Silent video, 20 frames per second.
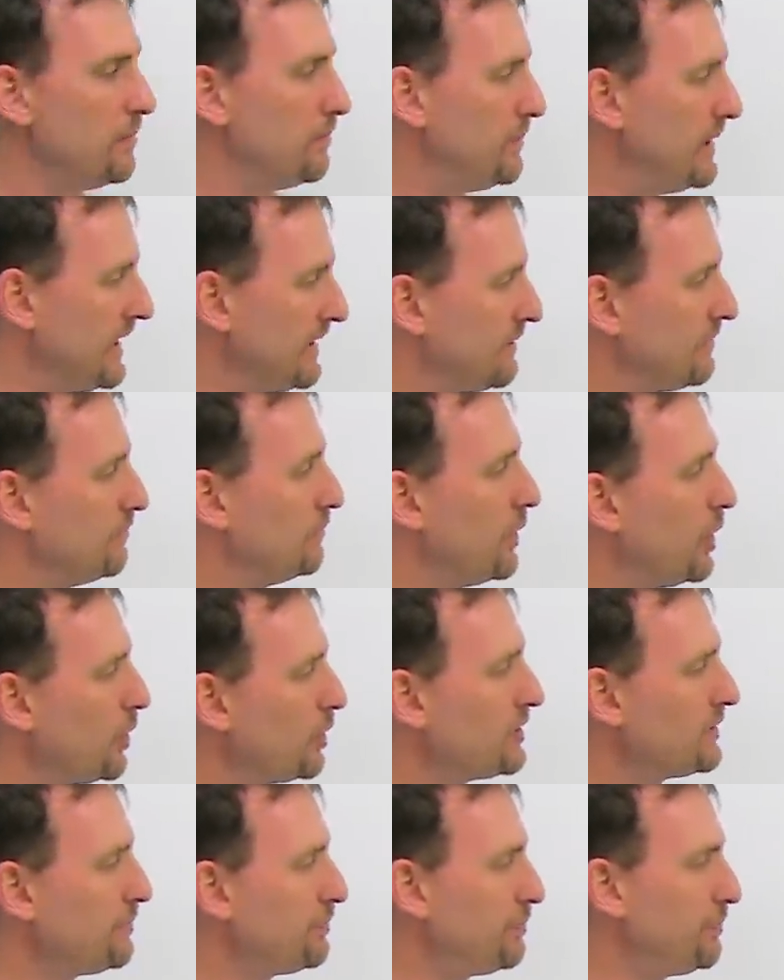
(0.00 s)
But
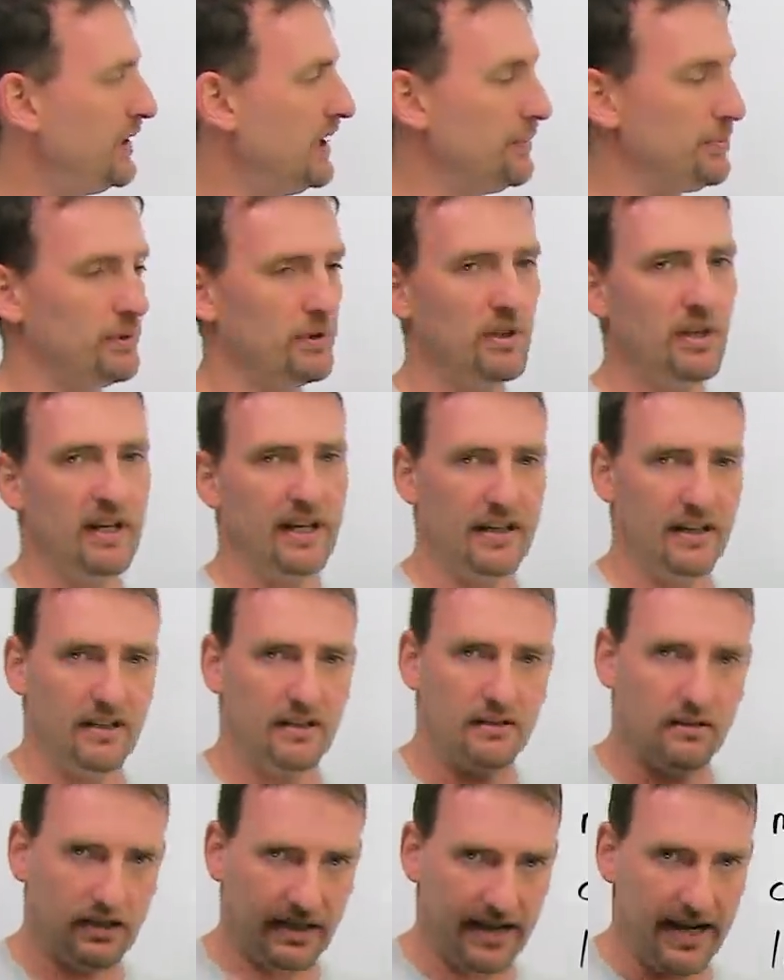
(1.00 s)
most people
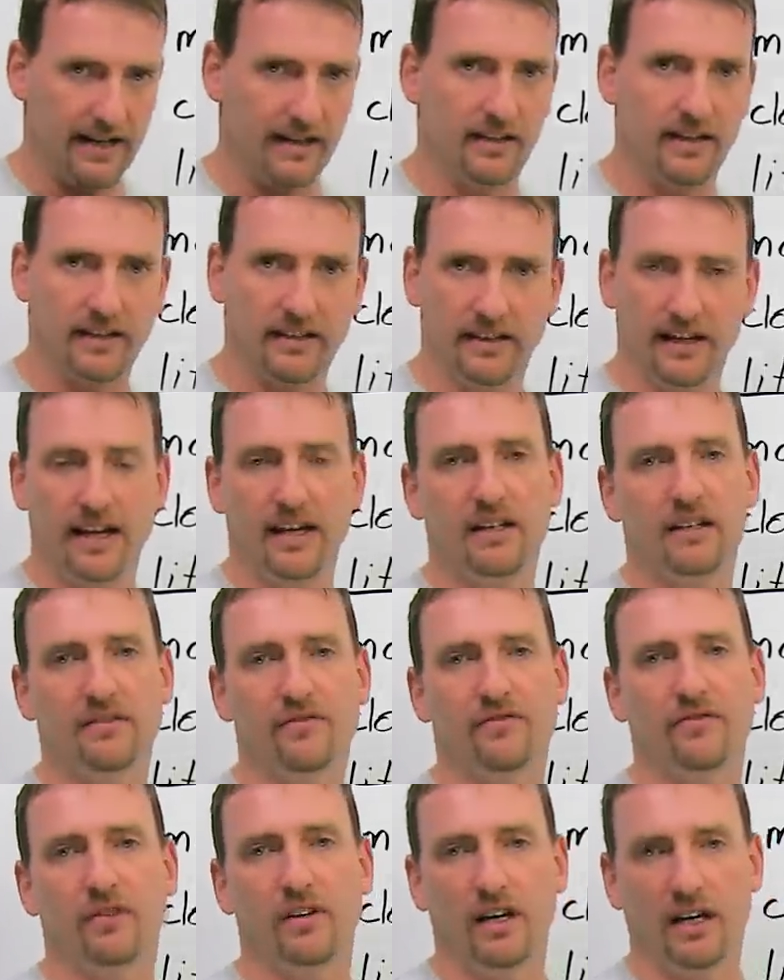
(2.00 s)
in, again, in
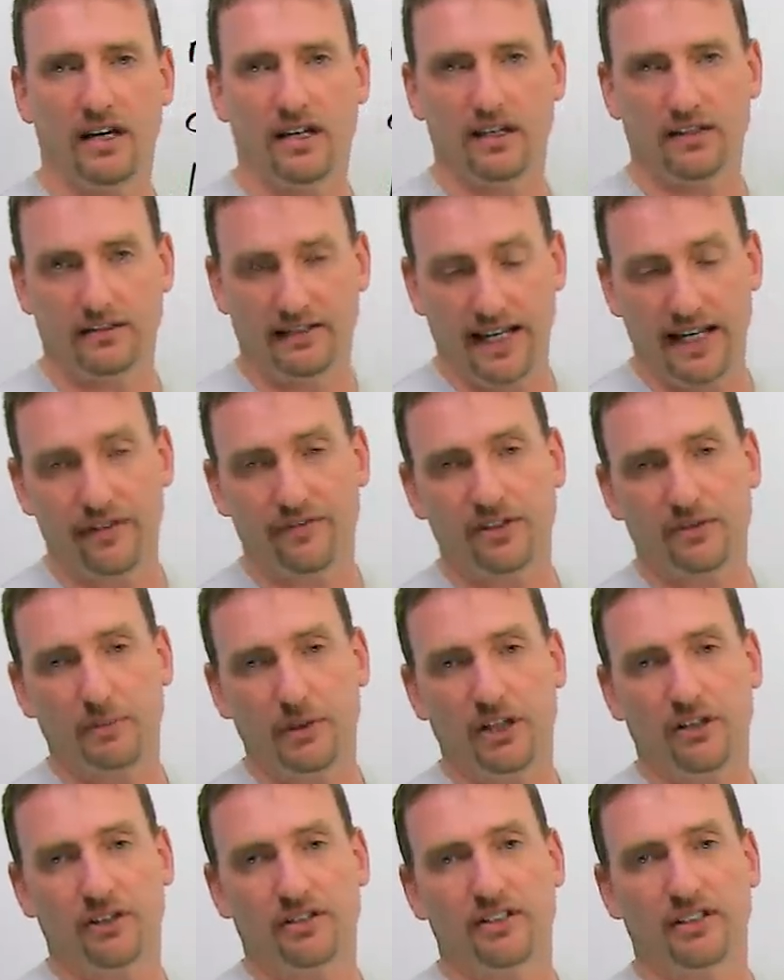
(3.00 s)
native
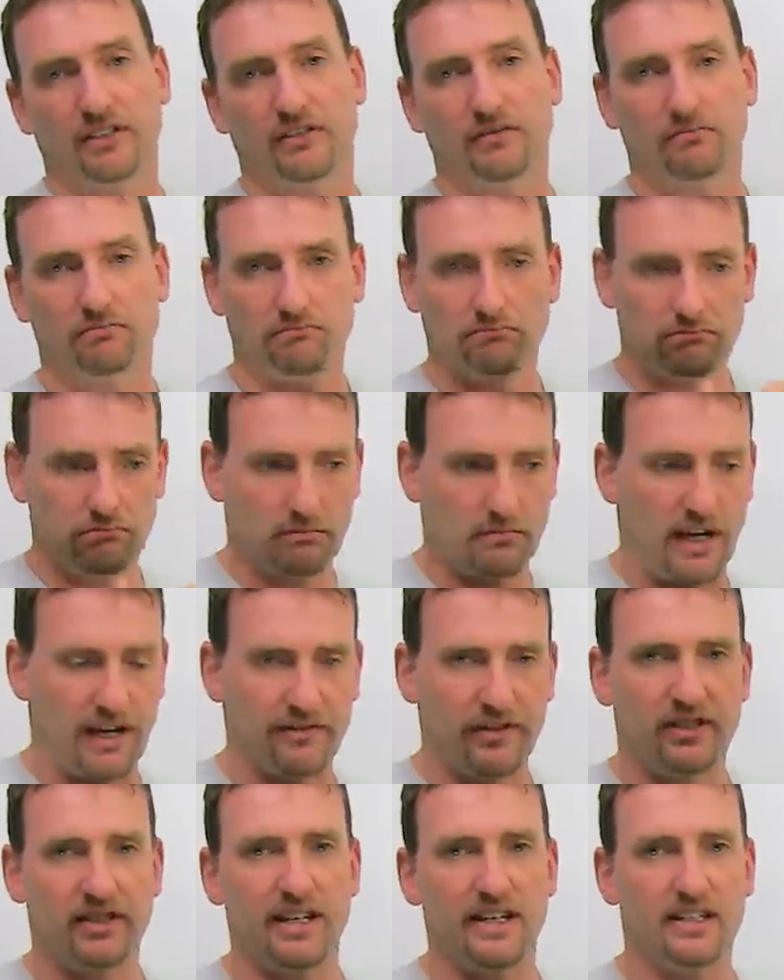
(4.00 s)
speakers in
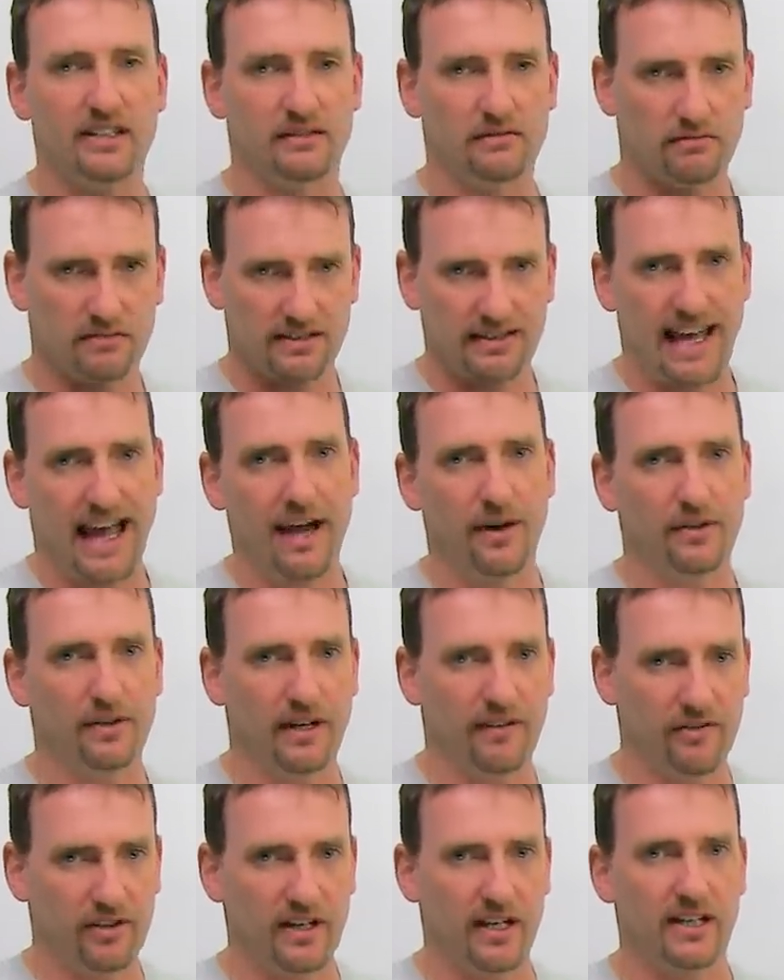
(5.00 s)
everyday sound,
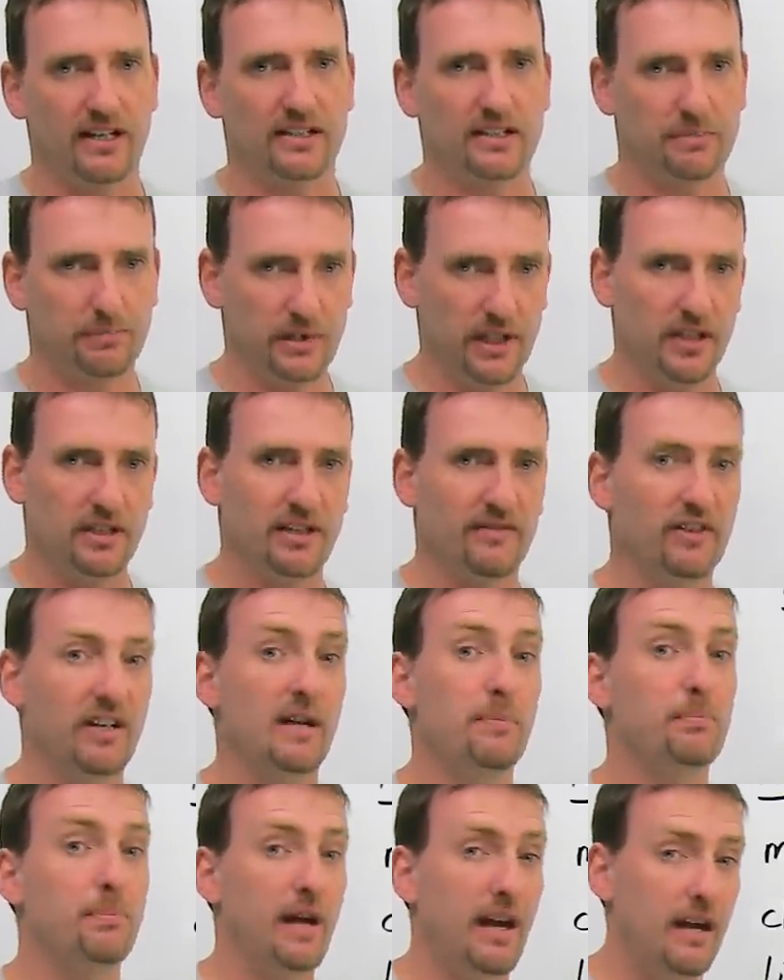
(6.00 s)
everyday speech,
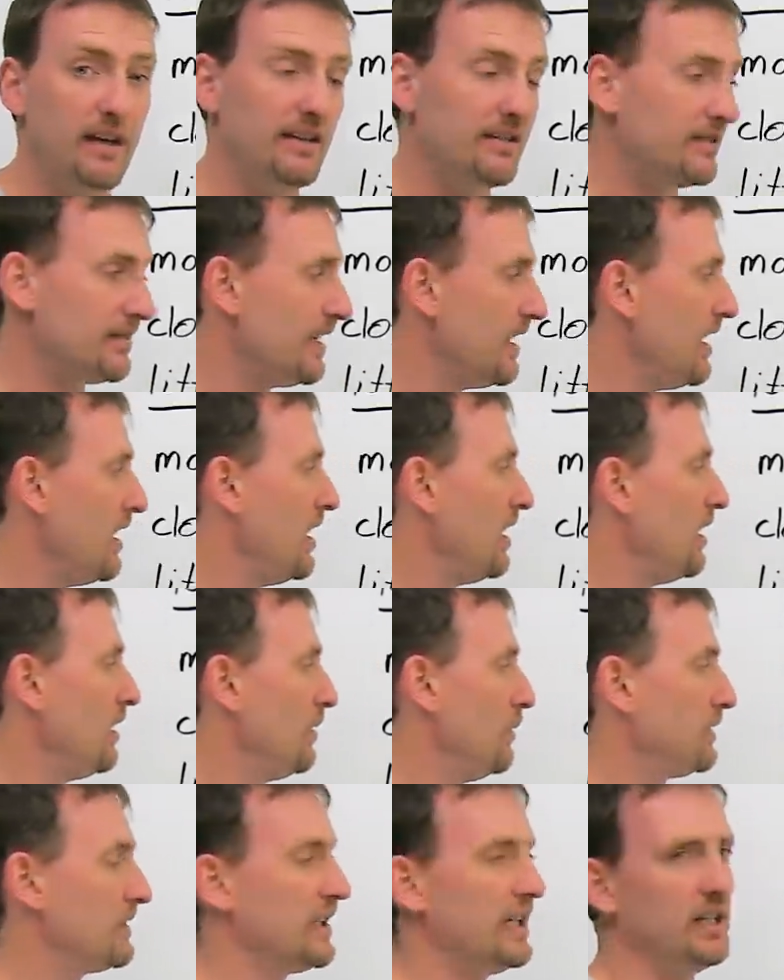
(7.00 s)
everyday pace,
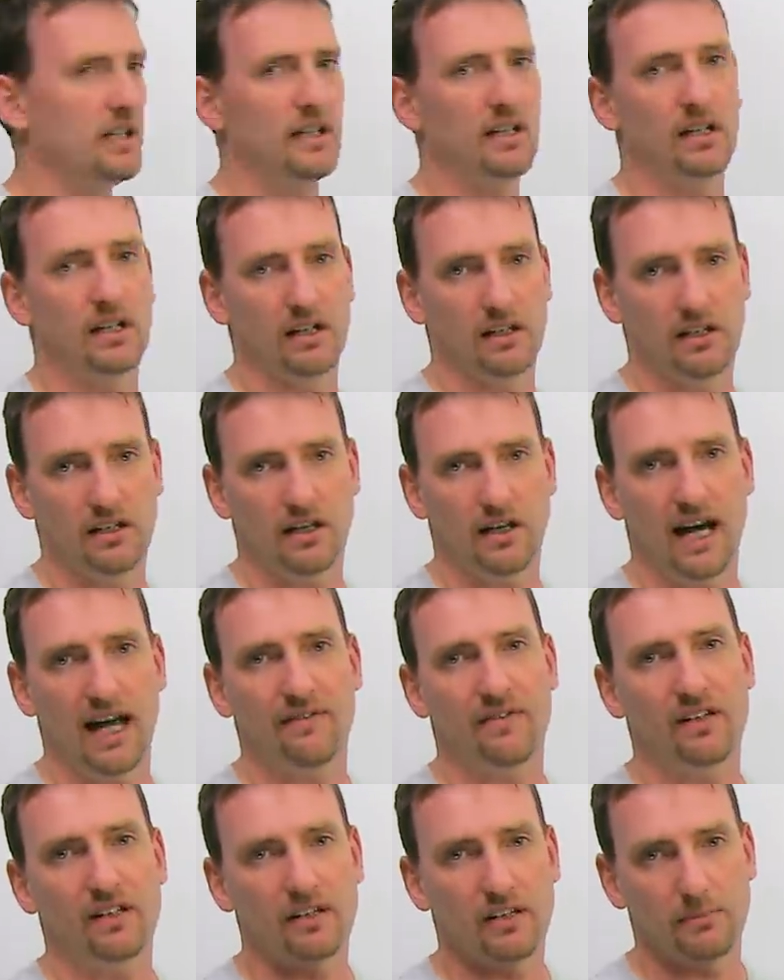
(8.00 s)
will say little. I
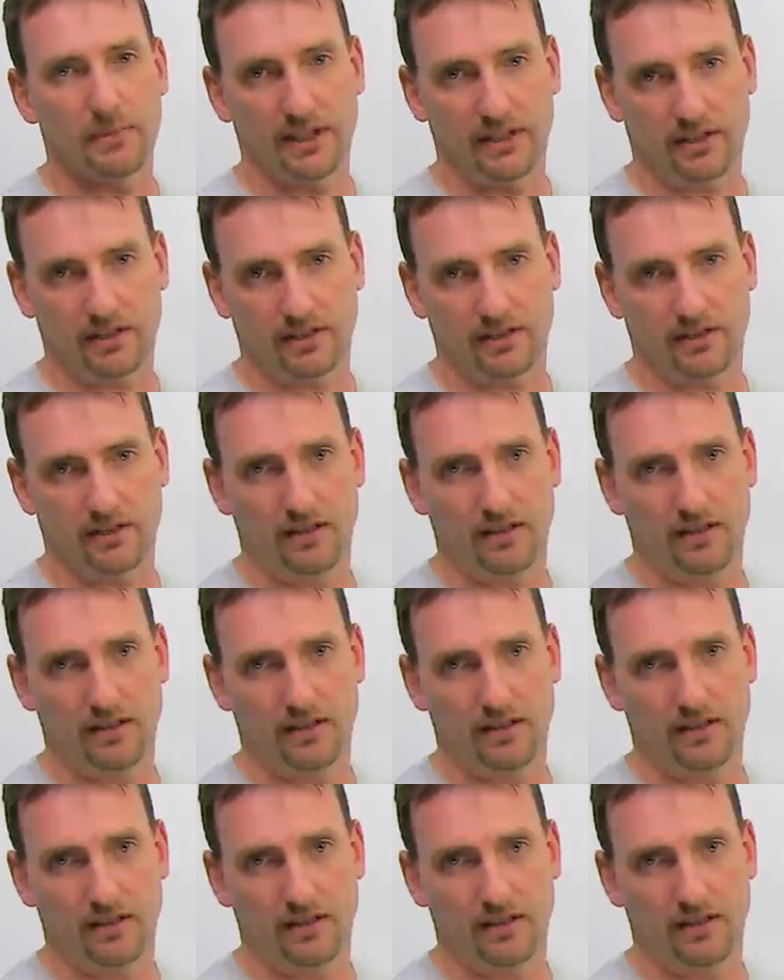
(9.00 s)
have a little bit.